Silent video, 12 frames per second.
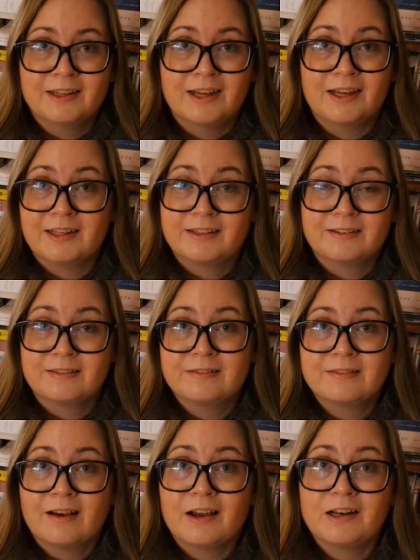and
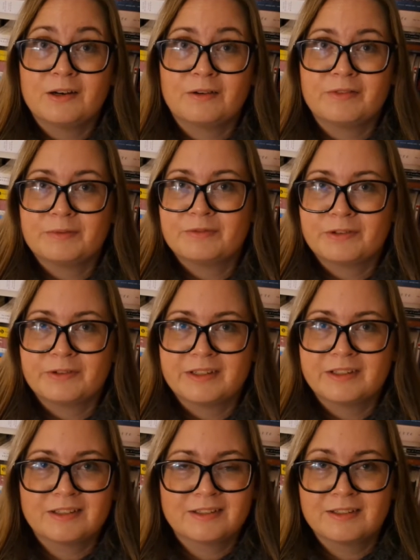I love him for
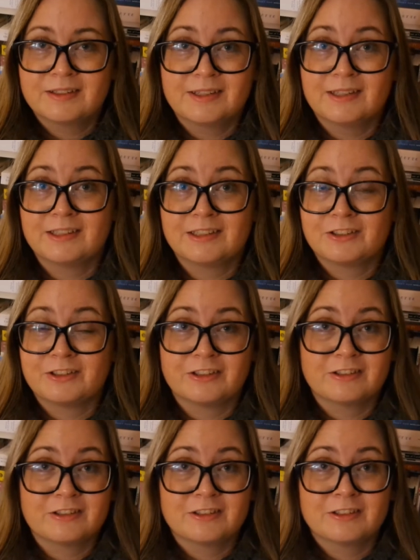it. He is
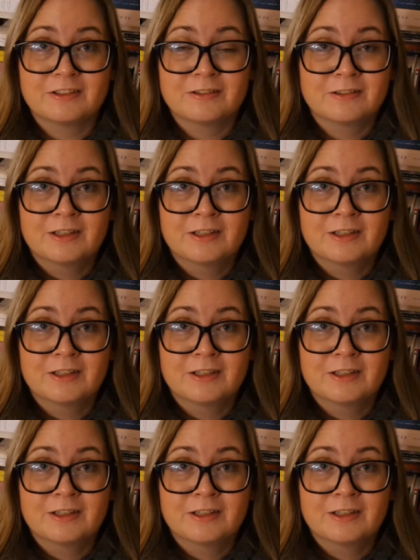just